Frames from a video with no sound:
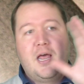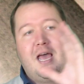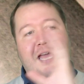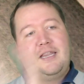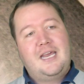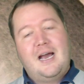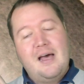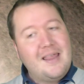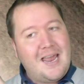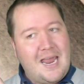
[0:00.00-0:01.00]
And the
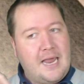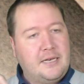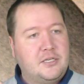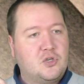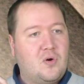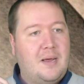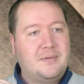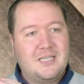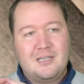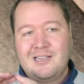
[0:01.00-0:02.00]
other hand
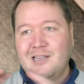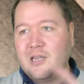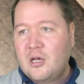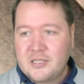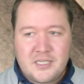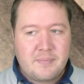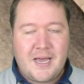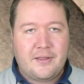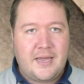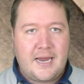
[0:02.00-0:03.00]
describes lots
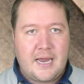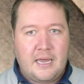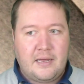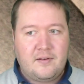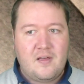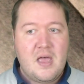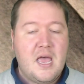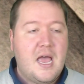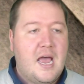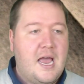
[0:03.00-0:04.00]
about their hand,
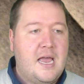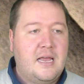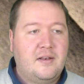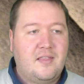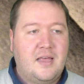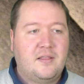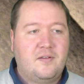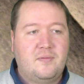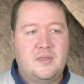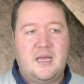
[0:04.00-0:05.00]
and then
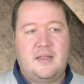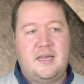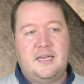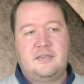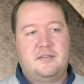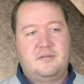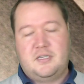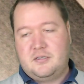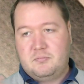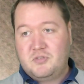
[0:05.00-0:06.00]
the other hand
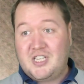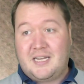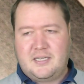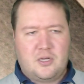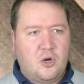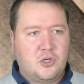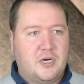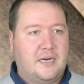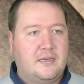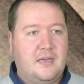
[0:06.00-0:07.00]
just sets the
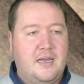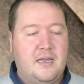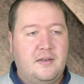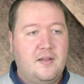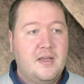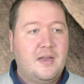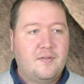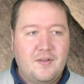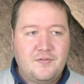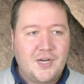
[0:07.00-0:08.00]
contract. And
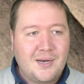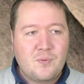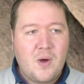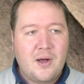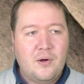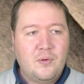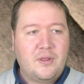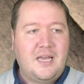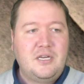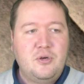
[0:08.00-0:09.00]
if they've done well,
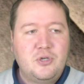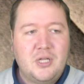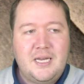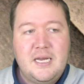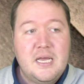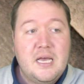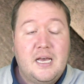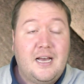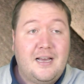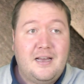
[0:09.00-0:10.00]
they usually
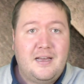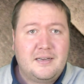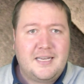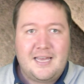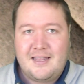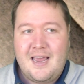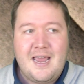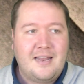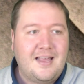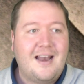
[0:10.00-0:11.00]
get the
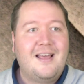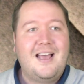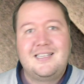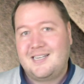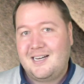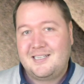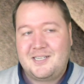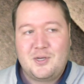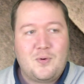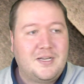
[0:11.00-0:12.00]
hand that has
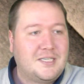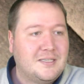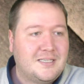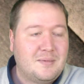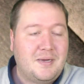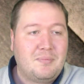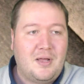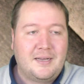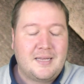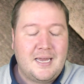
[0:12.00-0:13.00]
asked the questions to be
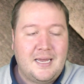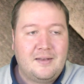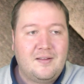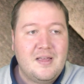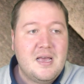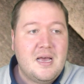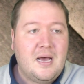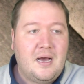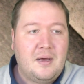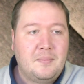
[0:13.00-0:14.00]
playing the hand.
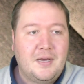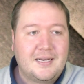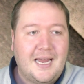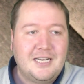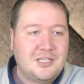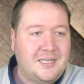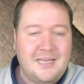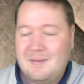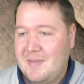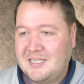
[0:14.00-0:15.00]
Occasionally
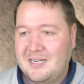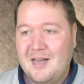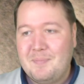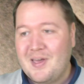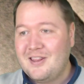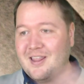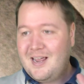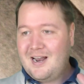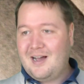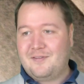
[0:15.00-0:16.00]
they mess it up, and
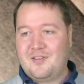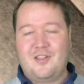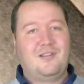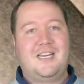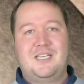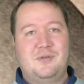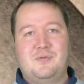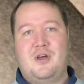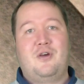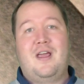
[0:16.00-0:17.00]
then after the lead, you'll
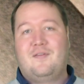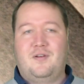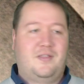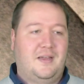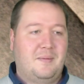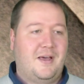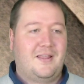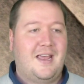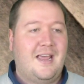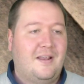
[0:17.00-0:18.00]
know everything about
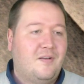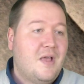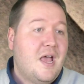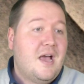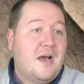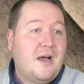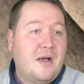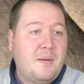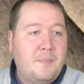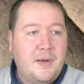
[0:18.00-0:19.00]
the hand.
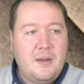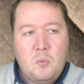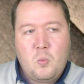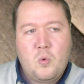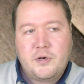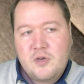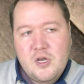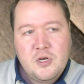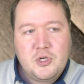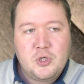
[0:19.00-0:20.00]
But what do
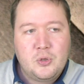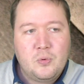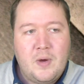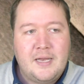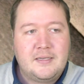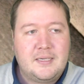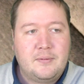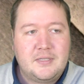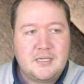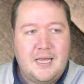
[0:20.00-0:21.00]
you do when
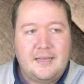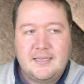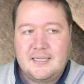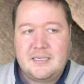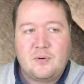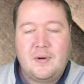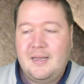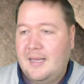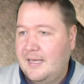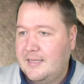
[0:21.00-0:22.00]
someone's like, this is a
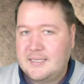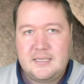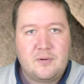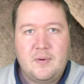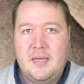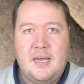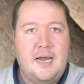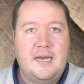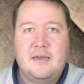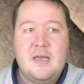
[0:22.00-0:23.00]

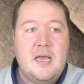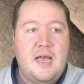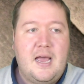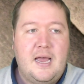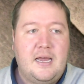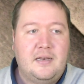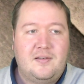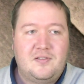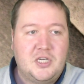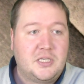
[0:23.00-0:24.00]
relay,
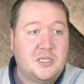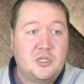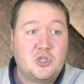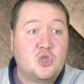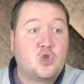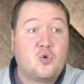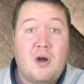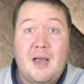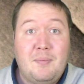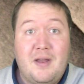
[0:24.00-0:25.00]
and just
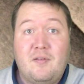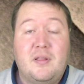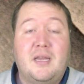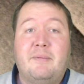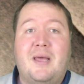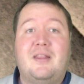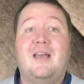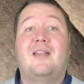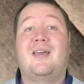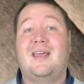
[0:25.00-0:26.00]
described everything about the
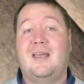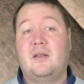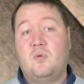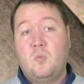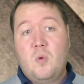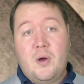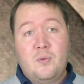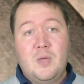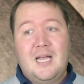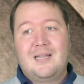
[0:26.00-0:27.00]
other hand?
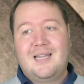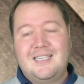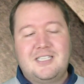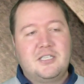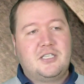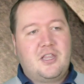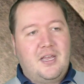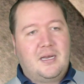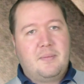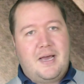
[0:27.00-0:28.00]
Well, let's just
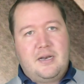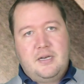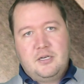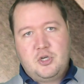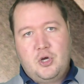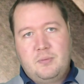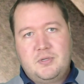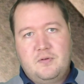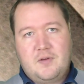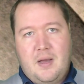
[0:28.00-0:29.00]
think about it in terms
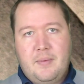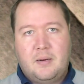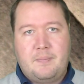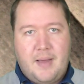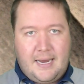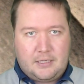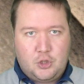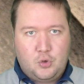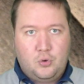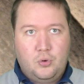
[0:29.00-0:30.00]
of coming back
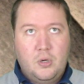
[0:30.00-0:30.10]
to